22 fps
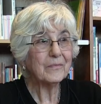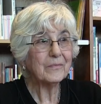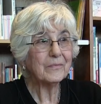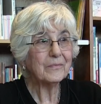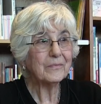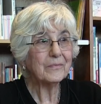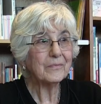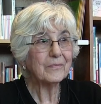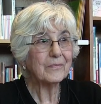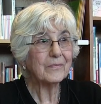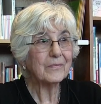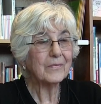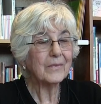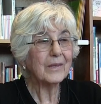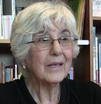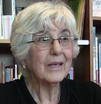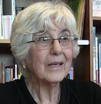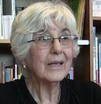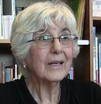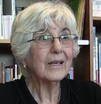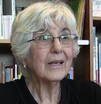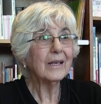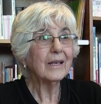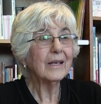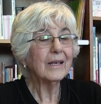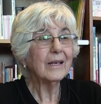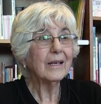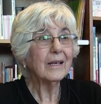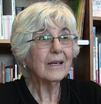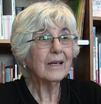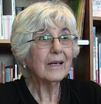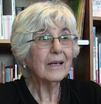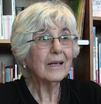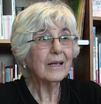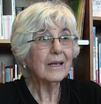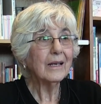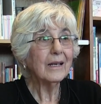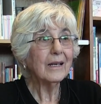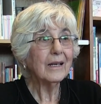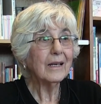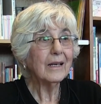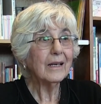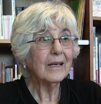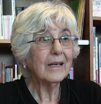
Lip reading: No one is speaking in this clip.